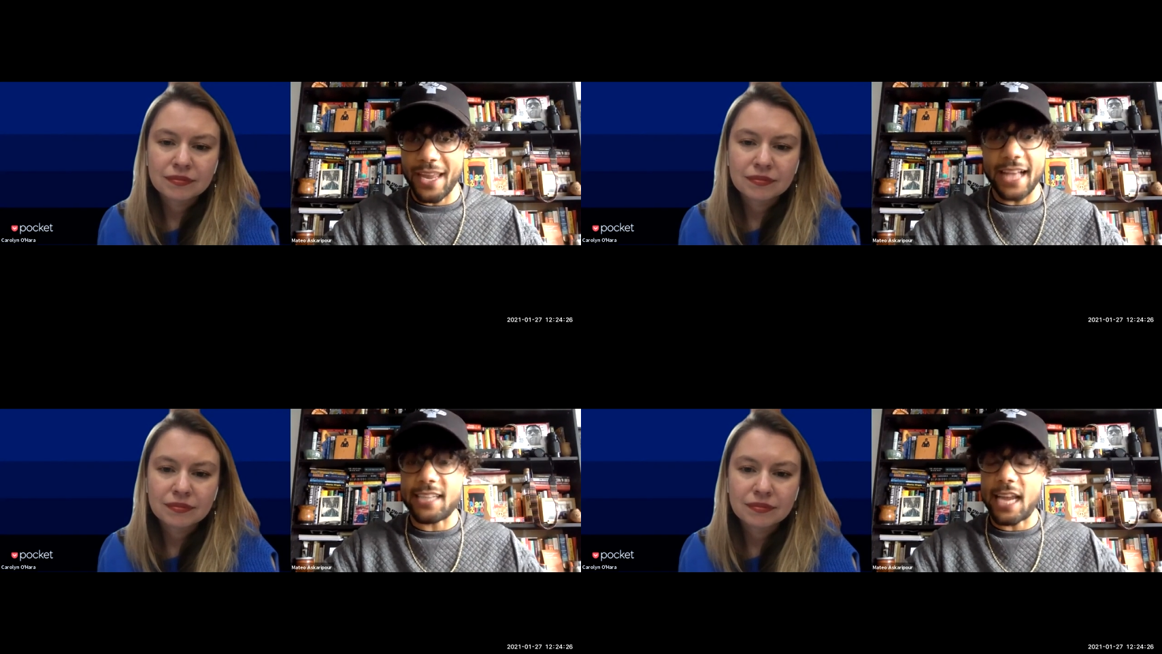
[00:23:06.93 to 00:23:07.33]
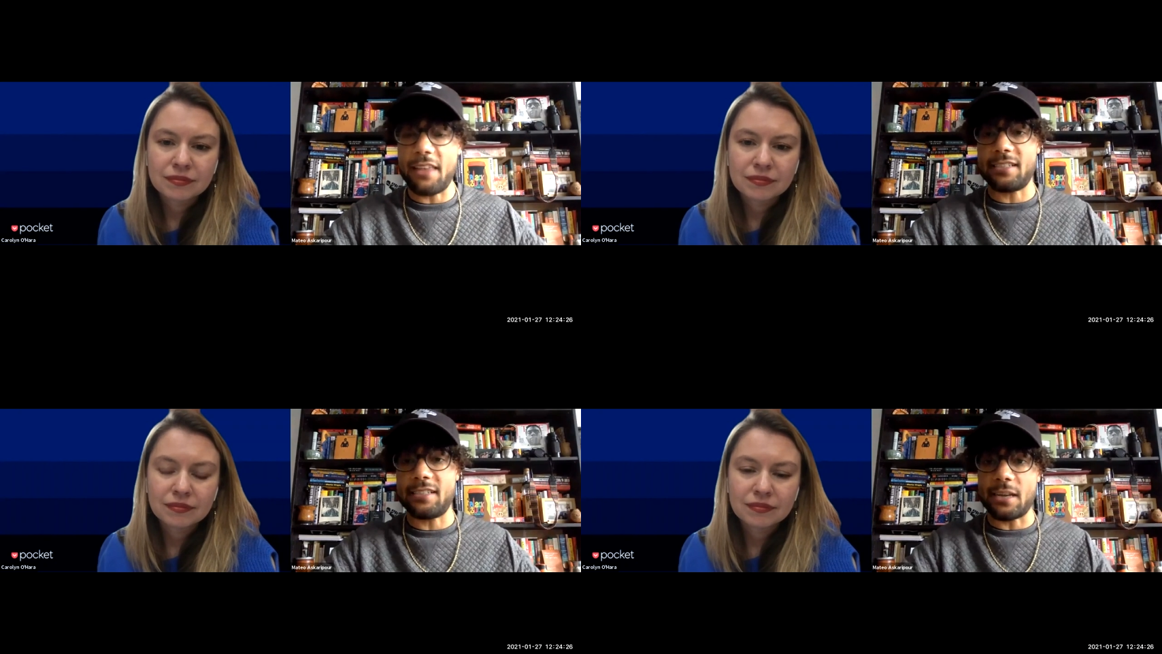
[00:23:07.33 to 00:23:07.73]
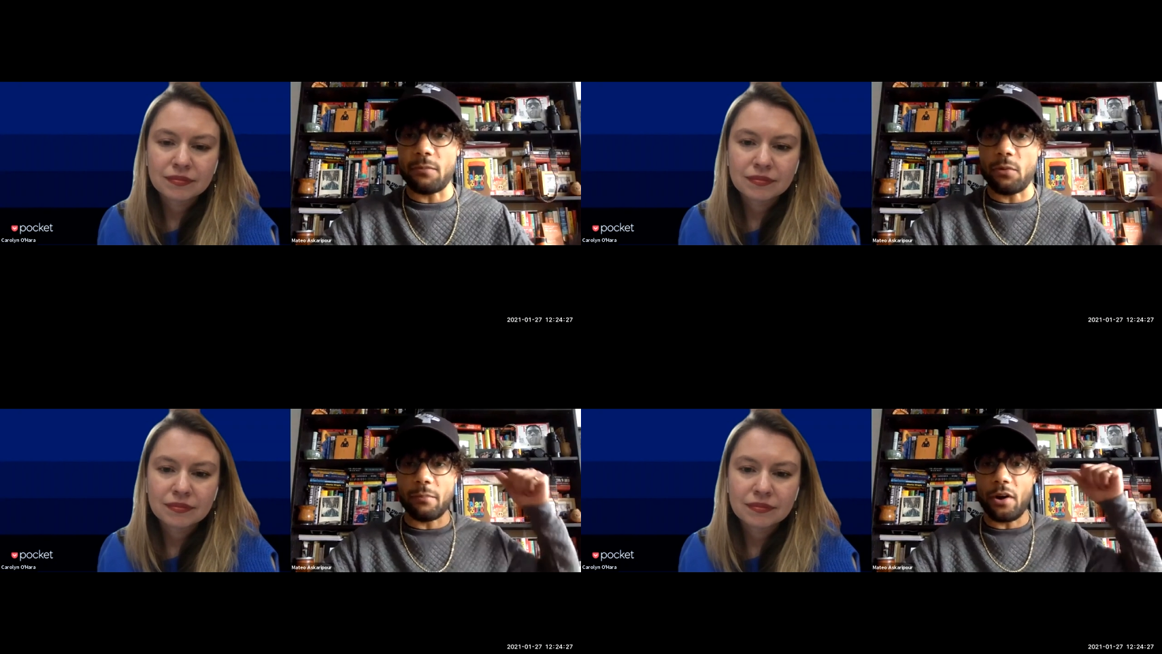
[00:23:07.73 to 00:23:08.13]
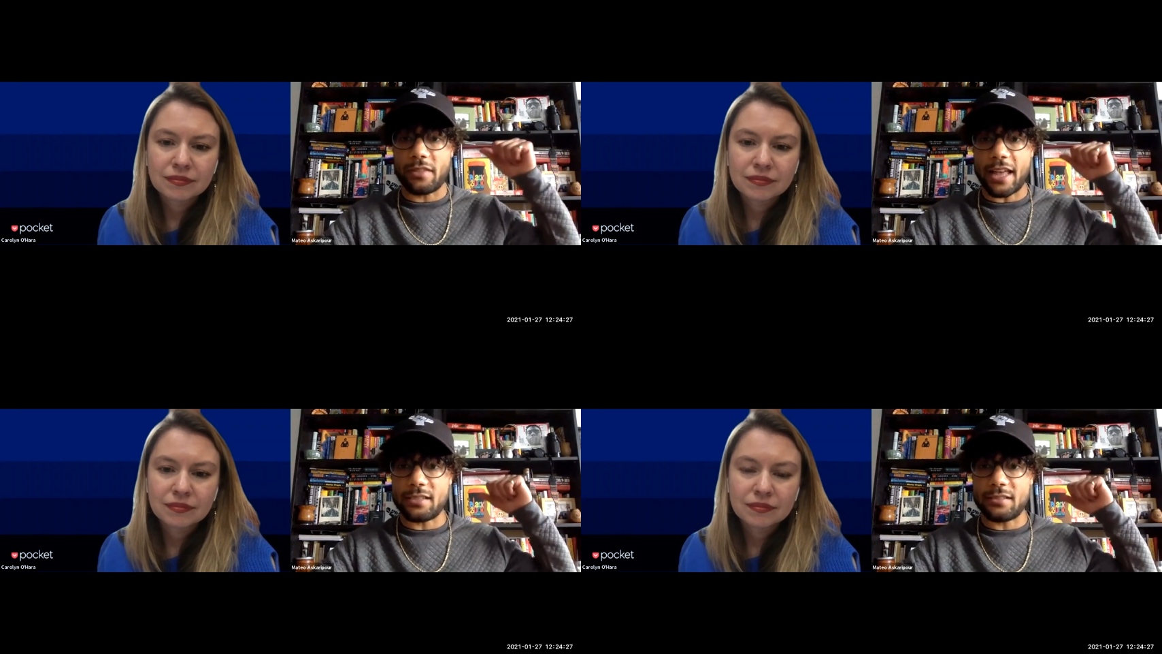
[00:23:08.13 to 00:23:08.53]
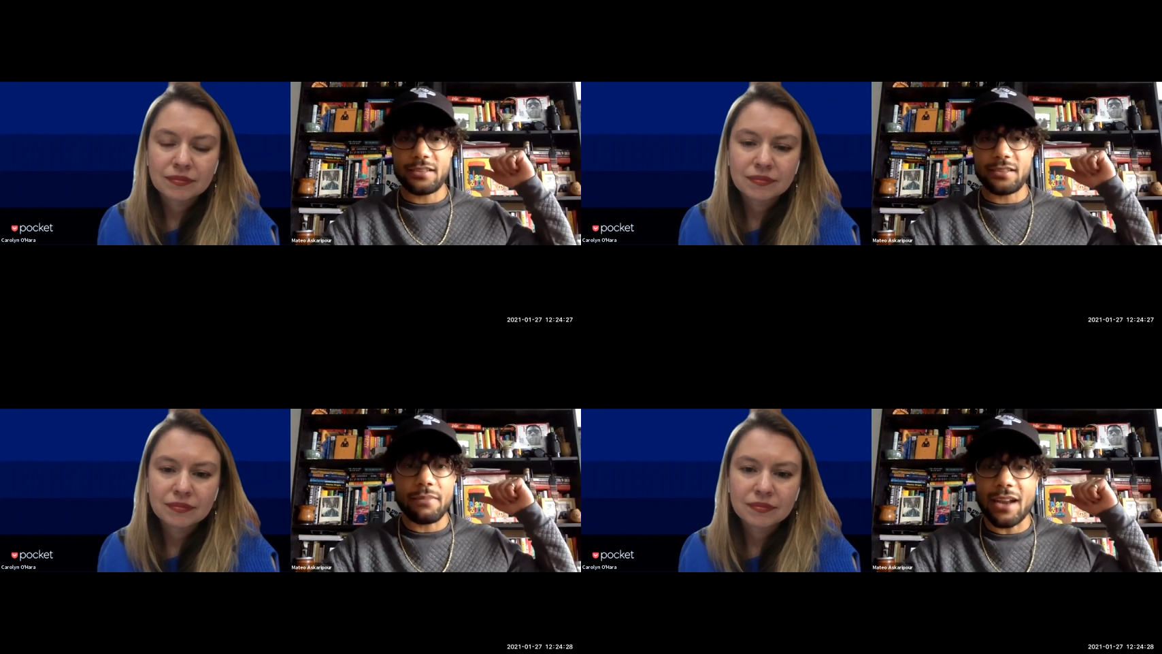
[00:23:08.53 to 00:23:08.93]
Speaker 1: And I say this as someone with a book that's
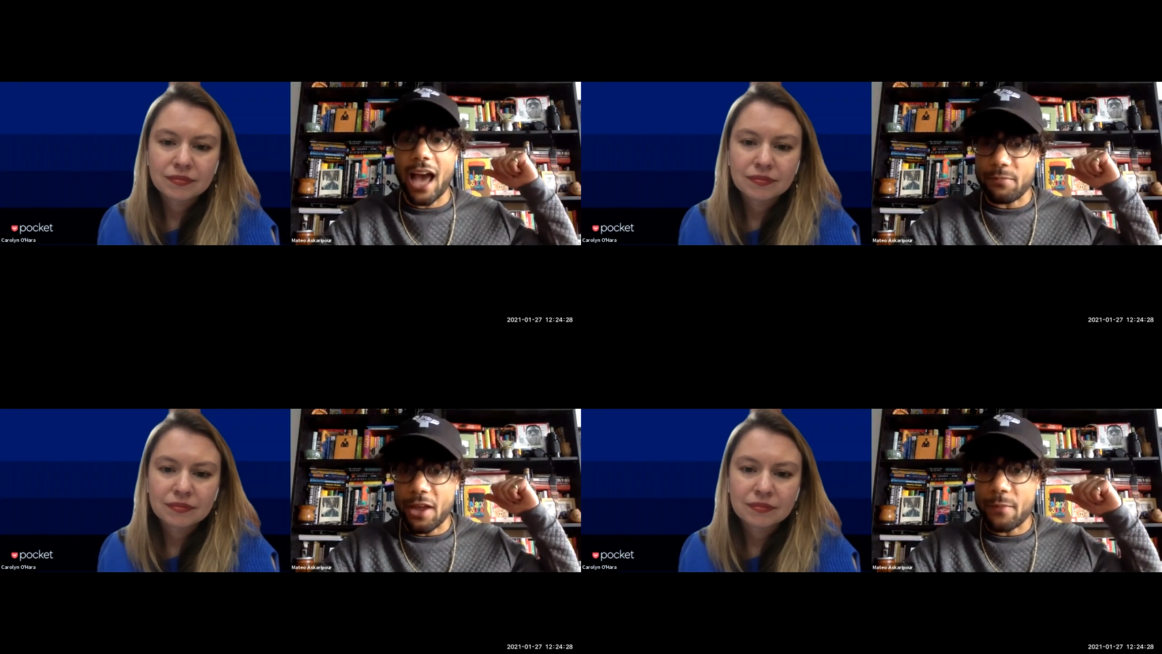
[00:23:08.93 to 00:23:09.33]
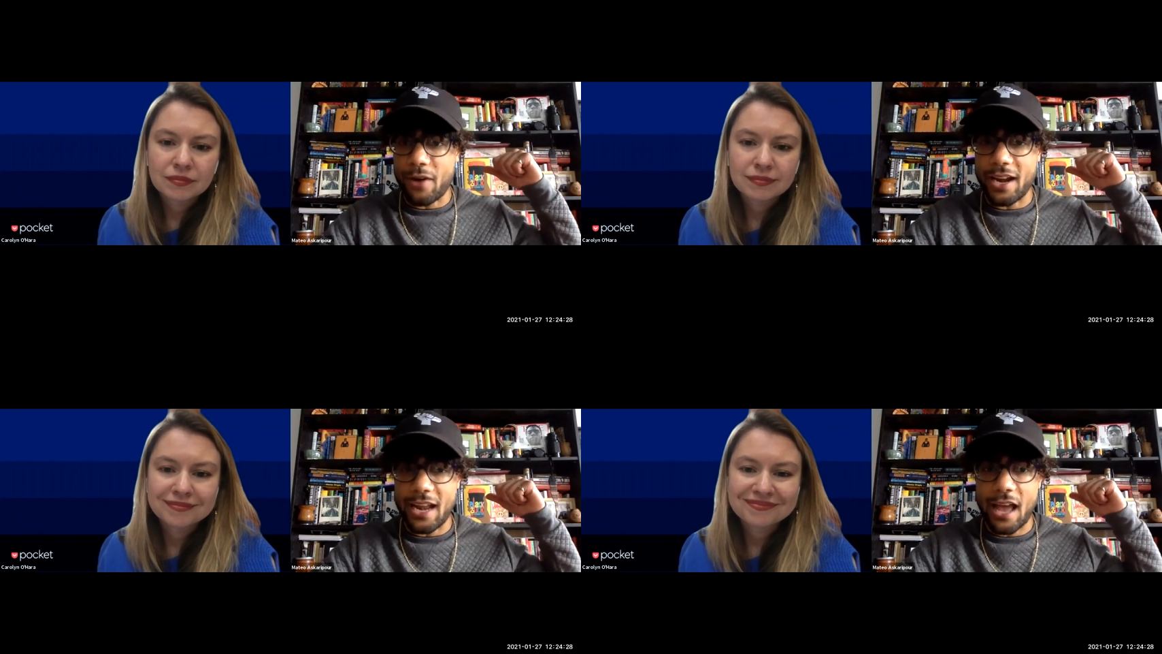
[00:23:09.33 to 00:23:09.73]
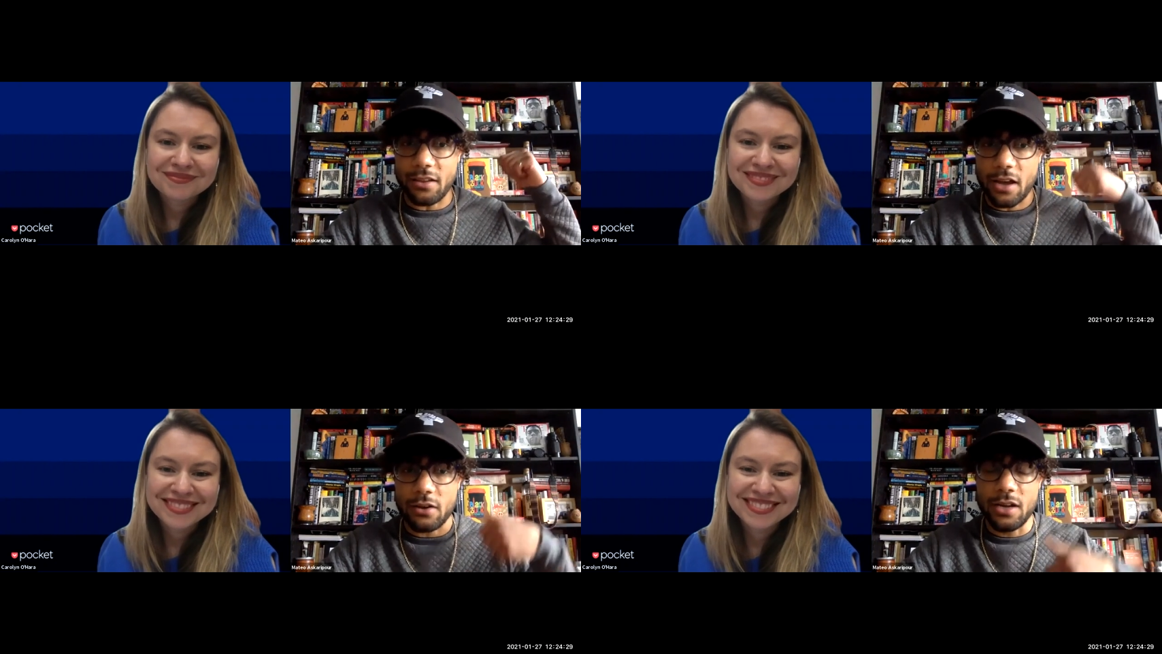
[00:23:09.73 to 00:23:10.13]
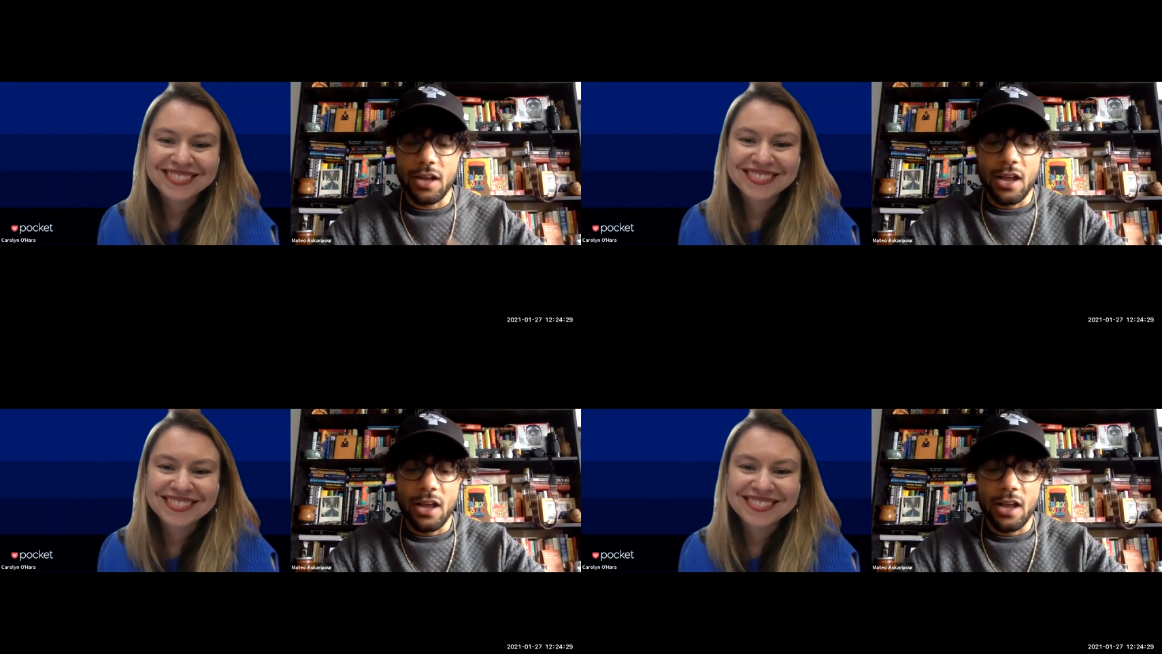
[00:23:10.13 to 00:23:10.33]
being hyped up right now, you know,